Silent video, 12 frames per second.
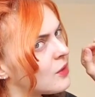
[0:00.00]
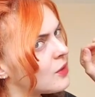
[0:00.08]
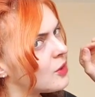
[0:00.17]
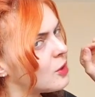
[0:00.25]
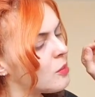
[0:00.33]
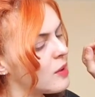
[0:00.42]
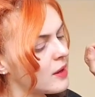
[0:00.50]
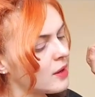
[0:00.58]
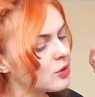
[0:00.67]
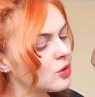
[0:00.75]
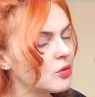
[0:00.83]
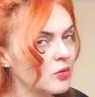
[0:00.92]
the better
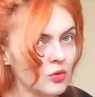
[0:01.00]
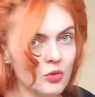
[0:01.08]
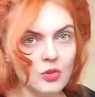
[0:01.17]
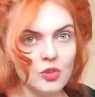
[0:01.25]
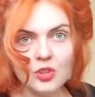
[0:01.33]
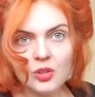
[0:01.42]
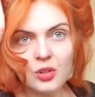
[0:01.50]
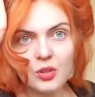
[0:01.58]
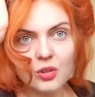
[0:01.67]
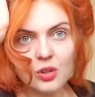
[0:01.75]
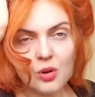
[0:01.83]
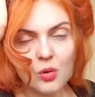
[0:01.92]

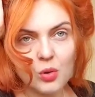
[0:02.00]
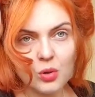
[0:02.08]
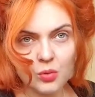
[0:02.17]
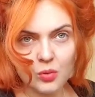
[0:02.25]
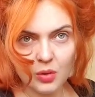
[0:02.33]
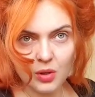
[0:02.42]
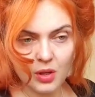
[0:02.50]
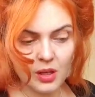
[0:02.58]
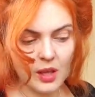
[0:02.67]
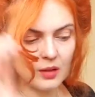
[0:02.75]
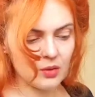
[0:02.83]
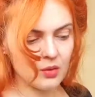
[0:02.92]
the roll you
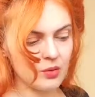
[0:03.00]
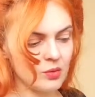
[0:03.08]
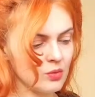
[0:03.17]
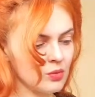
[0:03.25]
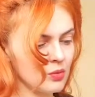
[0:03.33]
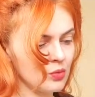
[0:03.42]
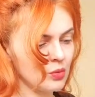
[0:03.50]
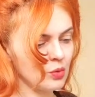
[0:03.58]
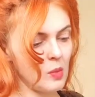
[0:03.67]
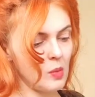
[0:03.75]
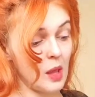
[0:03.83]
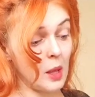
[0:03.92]
get
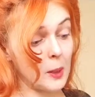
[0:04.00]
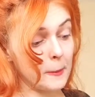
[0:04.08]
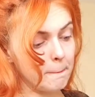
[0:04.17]
to make.